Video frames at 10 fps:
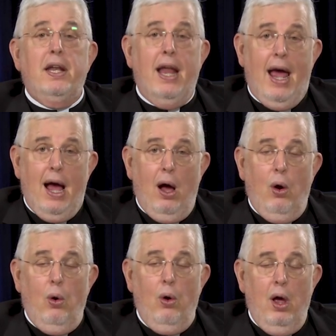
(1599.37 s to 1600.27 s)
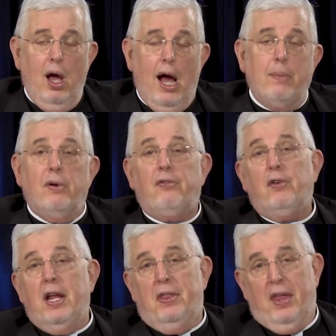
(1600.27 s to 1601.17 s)
now I'm a
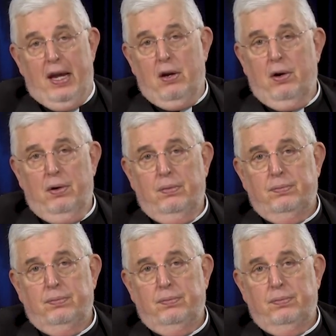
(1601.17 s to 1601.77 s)
free thinker.